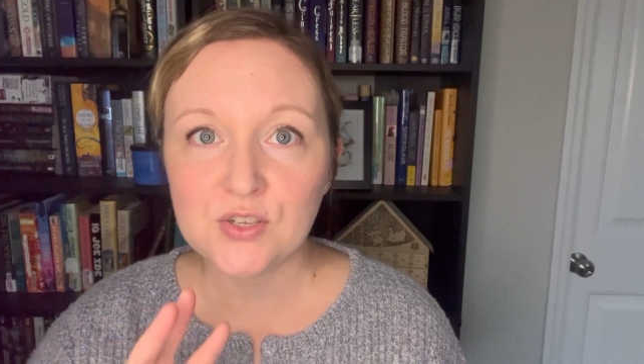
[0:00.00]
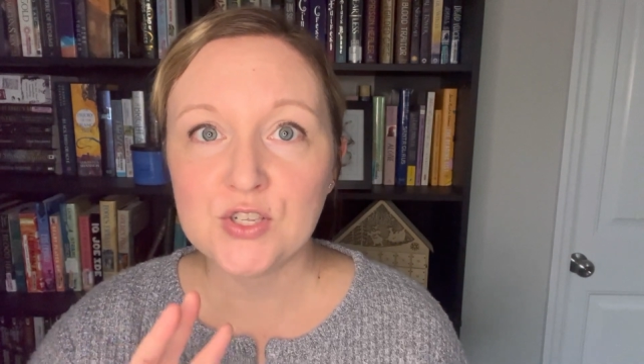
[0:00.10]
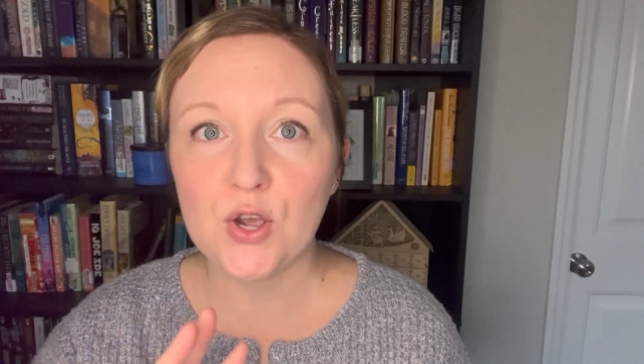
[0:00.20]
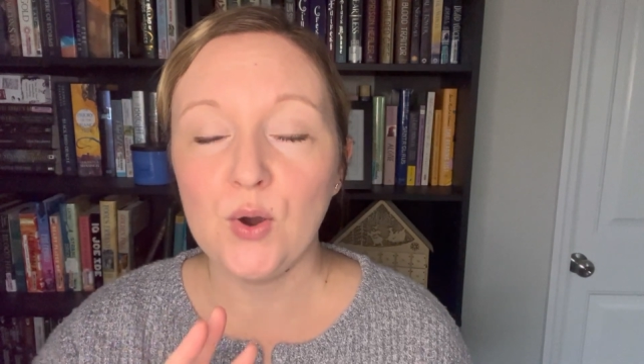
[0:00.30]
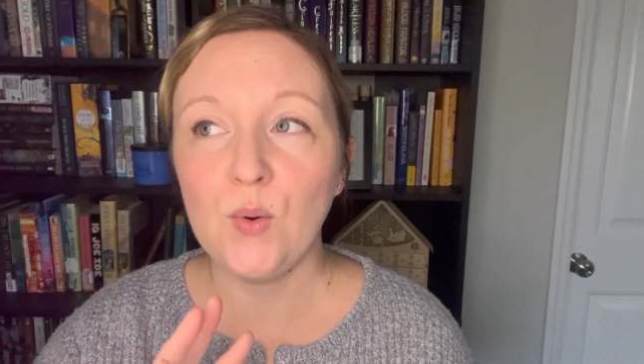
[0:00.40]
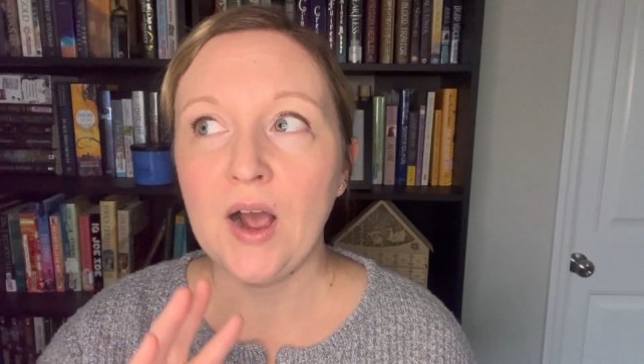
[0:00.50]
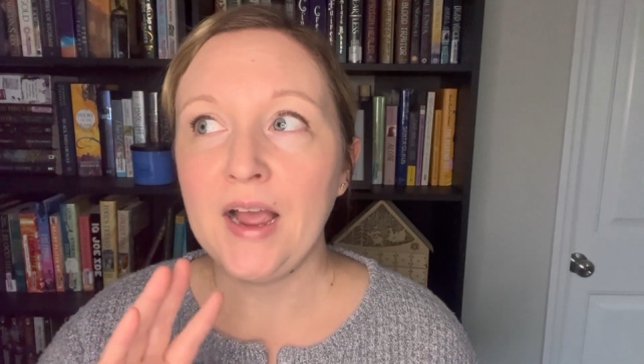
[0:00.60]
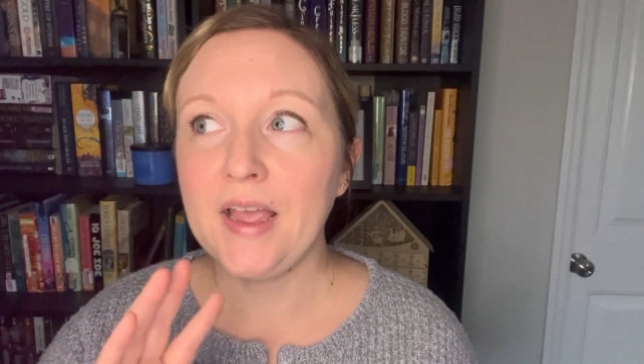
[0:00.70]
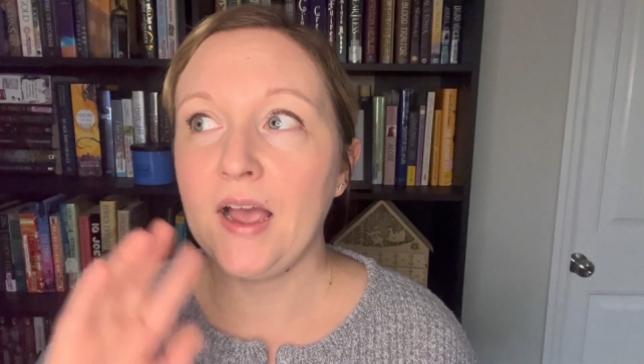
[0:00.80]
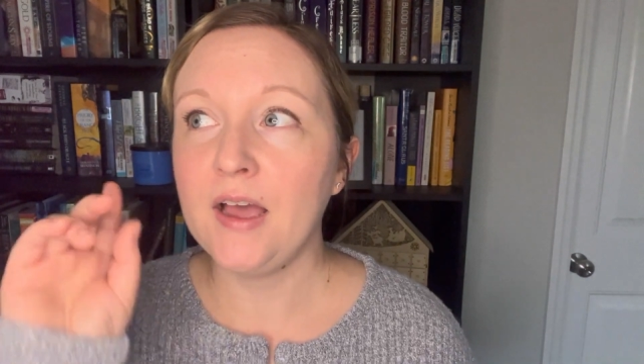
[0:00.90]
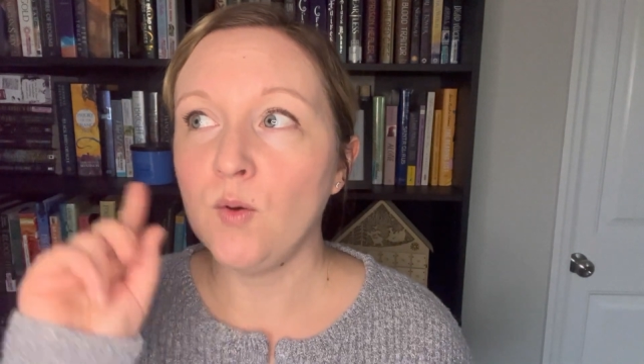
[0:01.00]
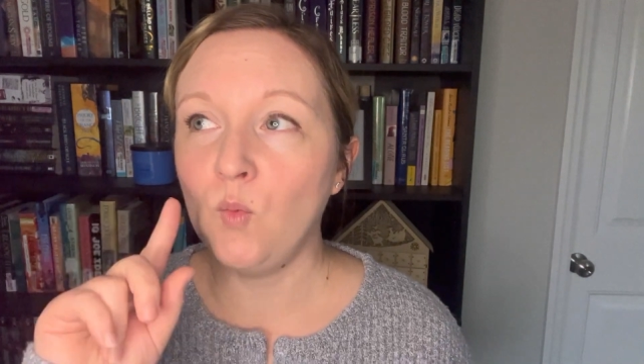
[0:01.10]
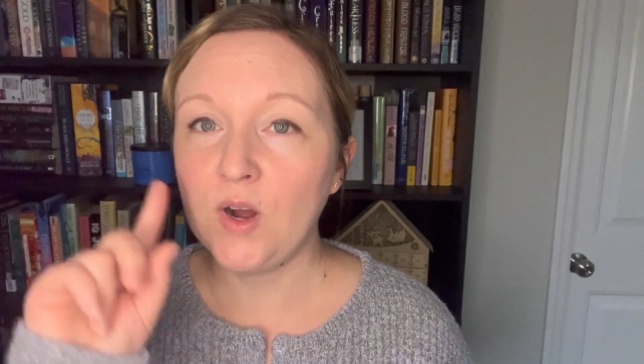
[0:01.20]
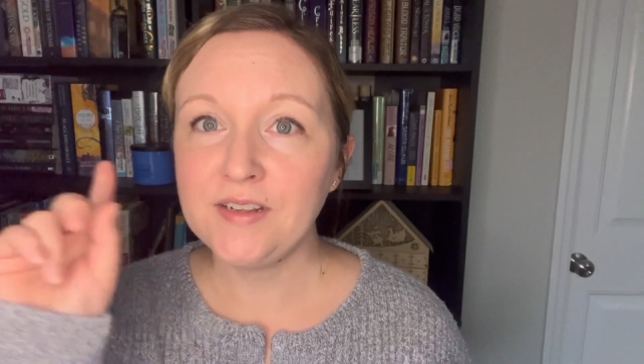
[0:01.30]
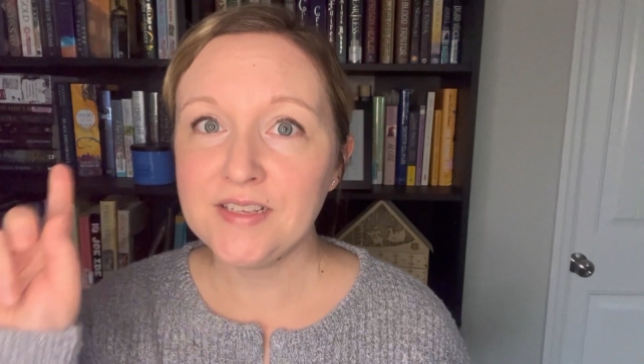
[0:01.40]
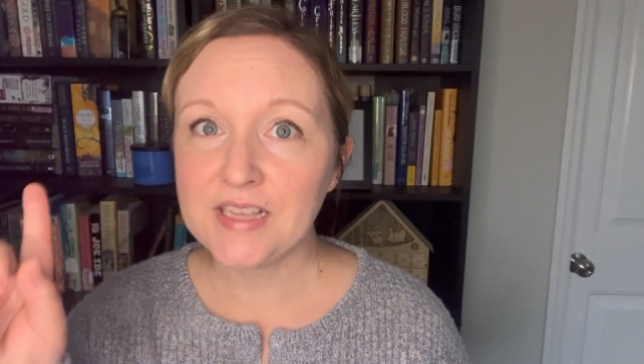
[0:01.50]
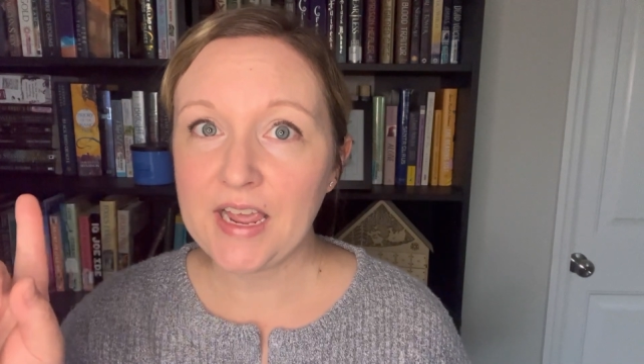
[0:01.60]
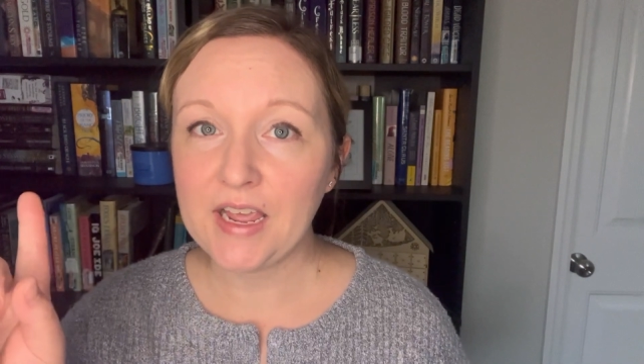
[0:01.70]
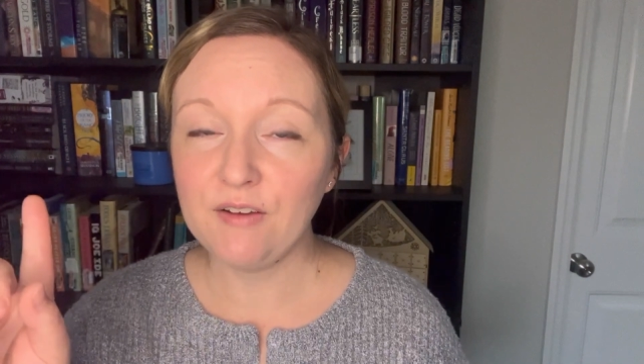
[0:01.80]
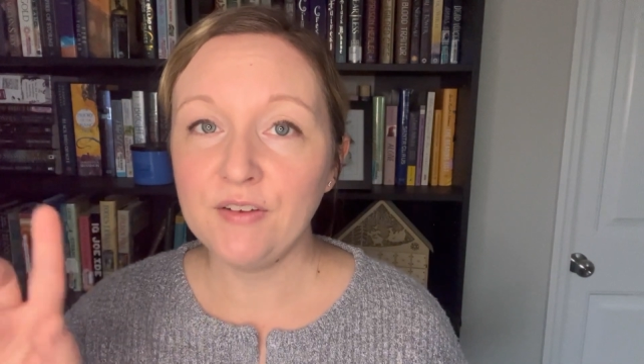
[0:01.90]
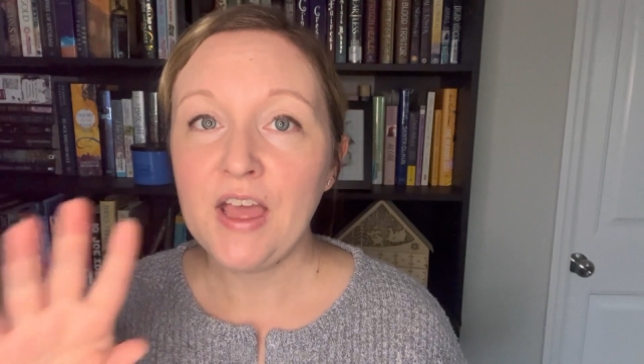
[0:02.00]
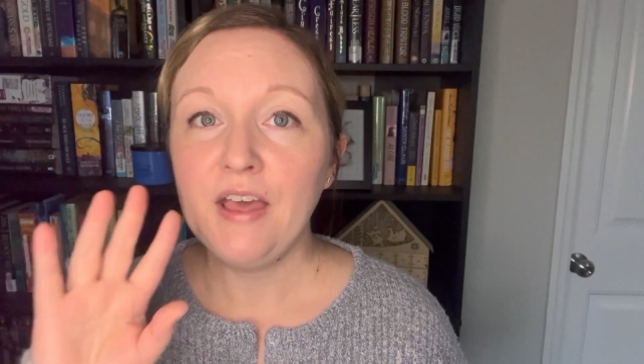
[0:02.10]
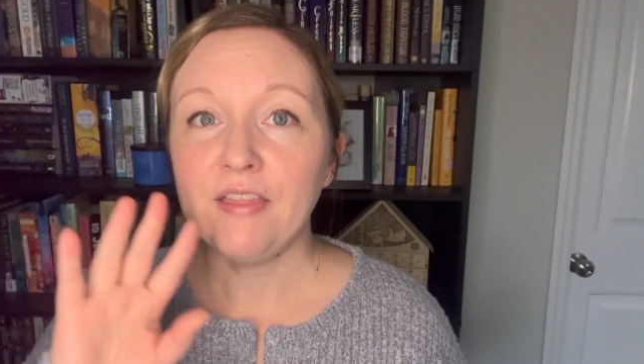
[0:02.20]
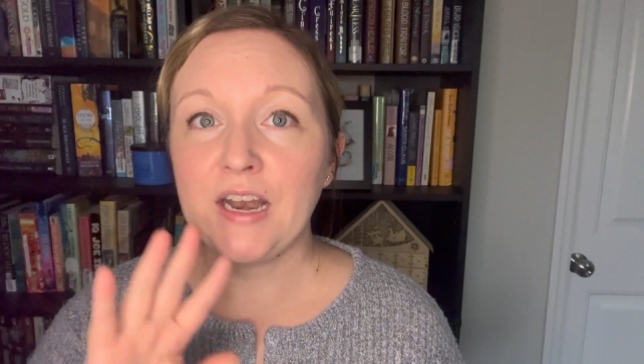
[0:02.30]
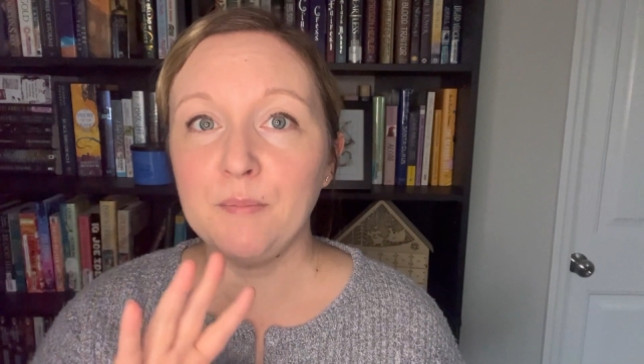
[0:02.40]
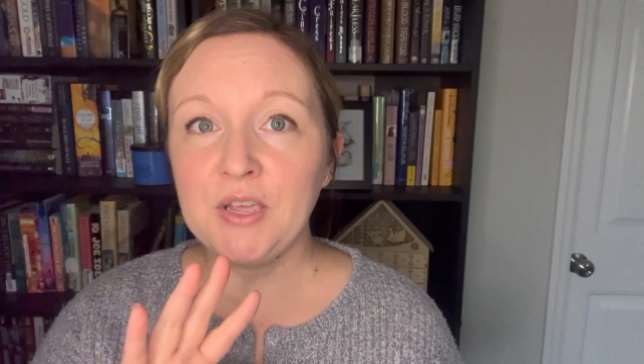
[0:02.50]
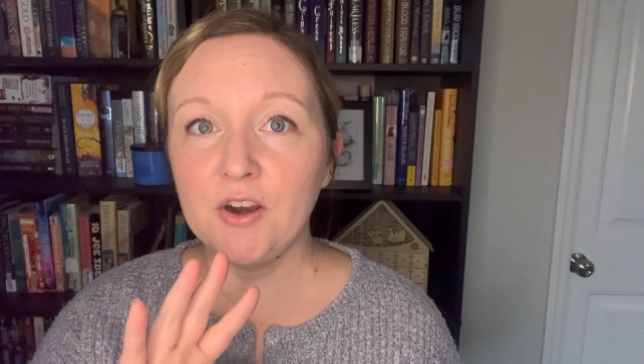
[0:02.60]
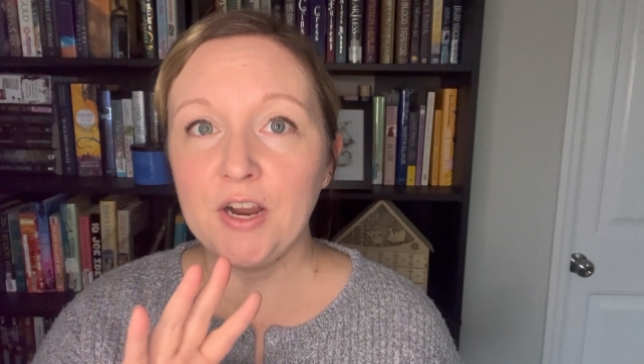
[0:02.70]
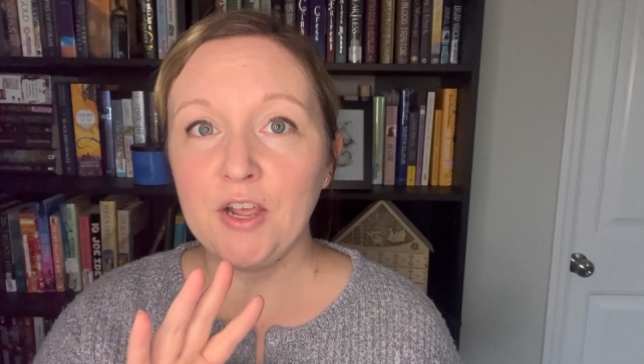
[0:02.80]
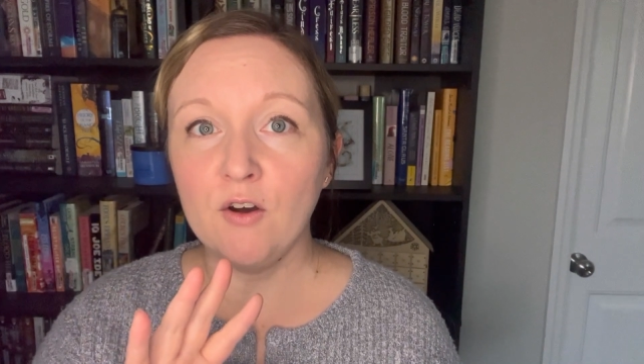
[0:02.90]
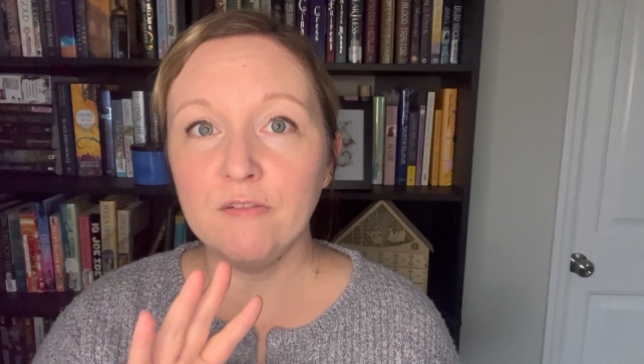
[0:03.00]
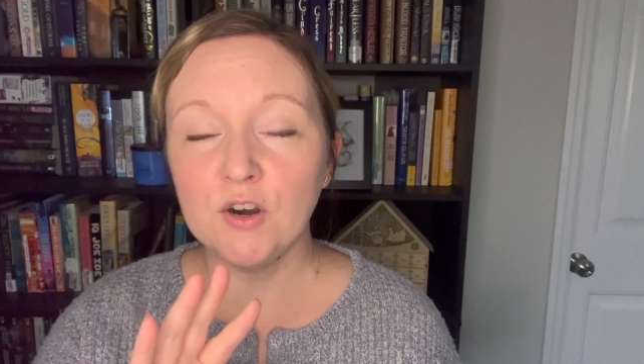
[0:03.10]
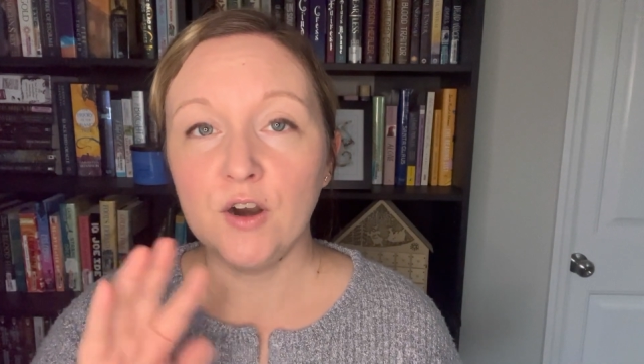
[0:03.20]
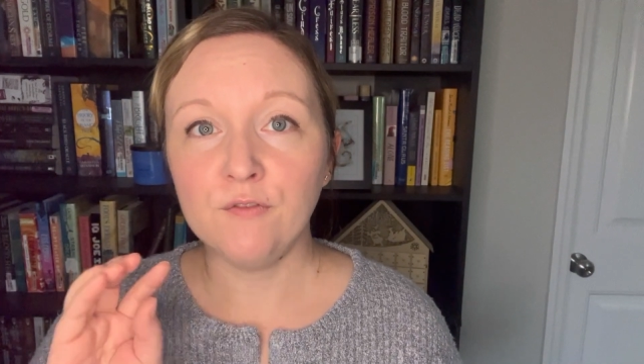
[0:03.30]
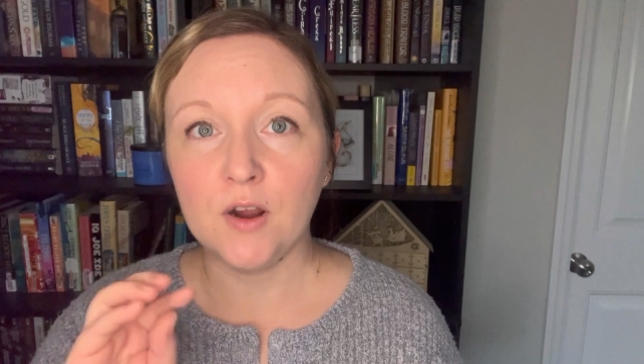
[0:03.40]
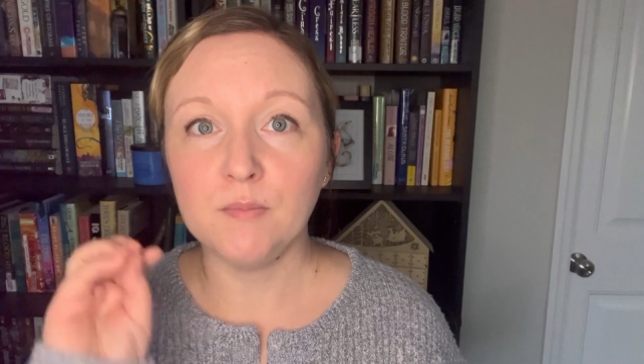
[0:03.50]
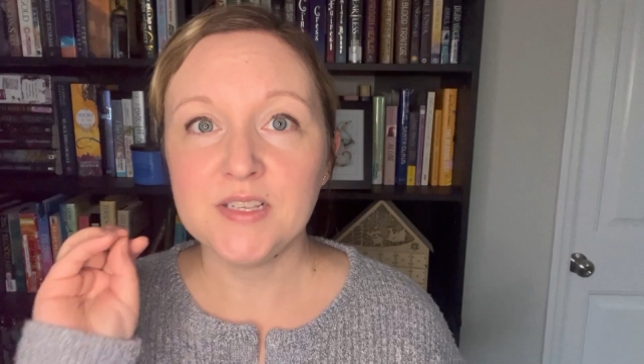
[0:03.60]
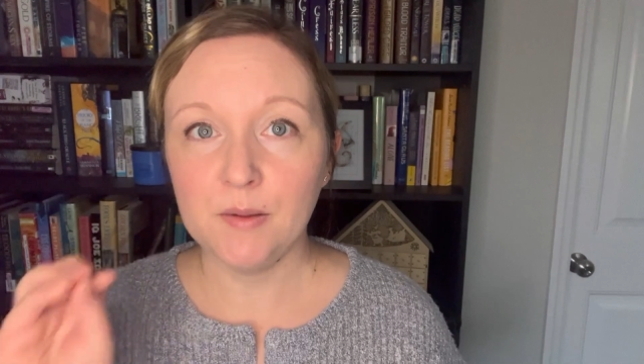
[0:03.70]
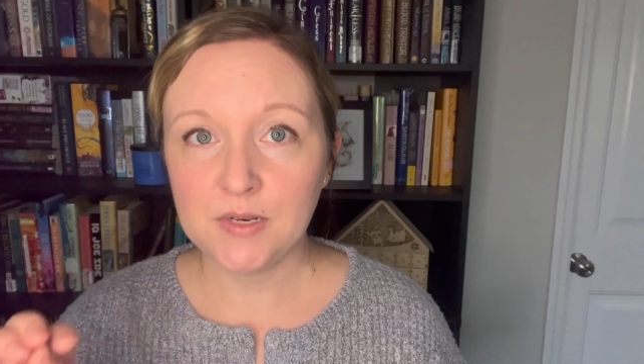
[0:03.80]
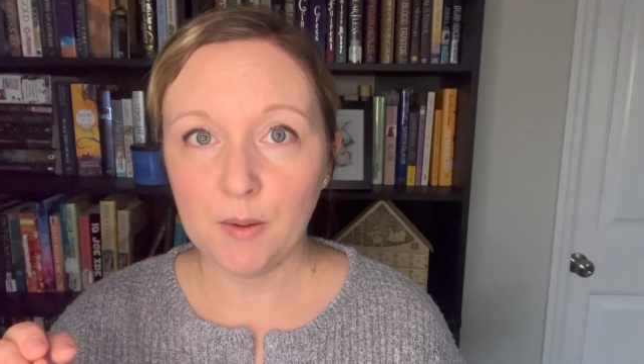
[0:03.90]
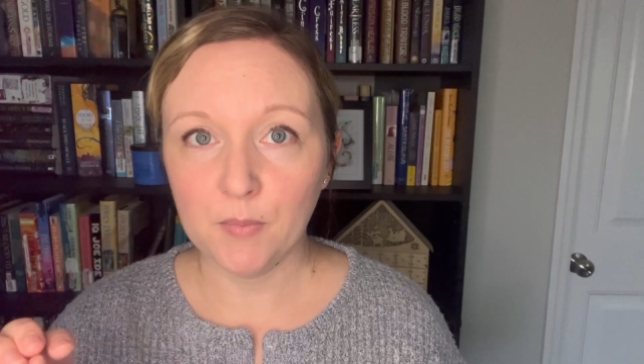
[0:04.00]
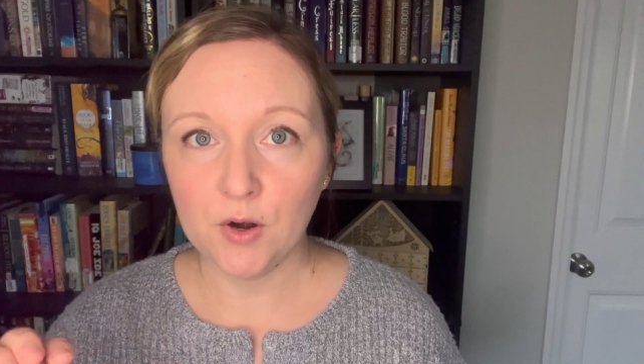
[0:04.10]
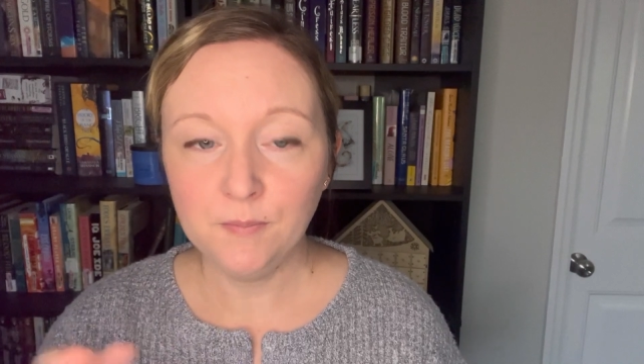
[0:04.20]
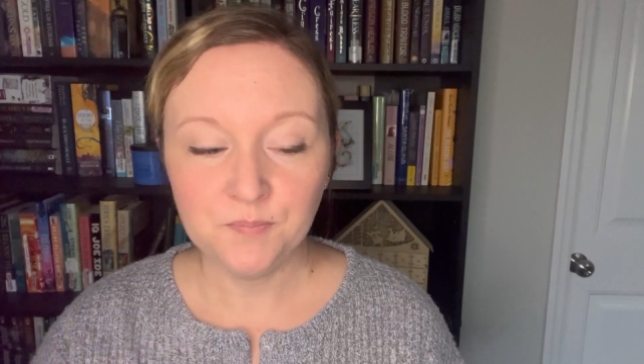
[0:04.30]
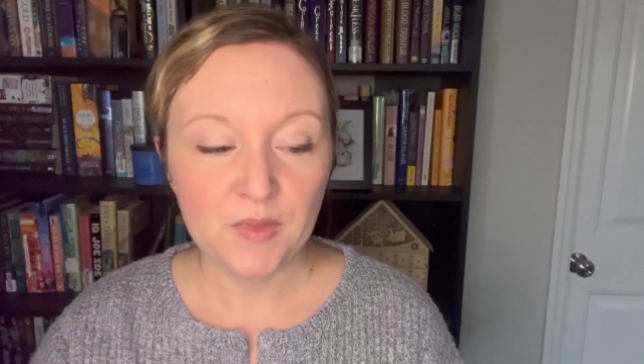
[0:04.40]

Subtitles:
So I had one save that I'm carrying over from September